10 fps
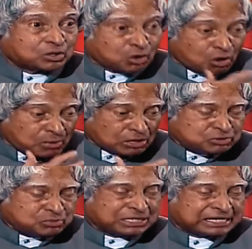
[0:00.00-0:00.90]
global
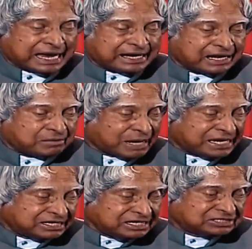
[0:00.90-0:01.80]
human cadre,
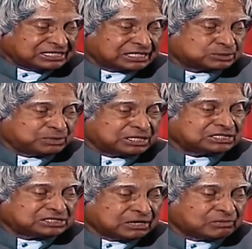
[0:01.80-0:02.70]
my recent
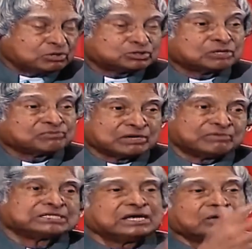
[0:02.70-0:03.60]
experience, evolution of
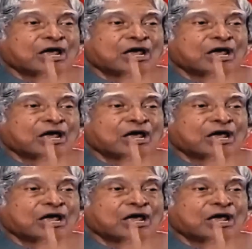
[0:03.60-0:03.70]
innovation.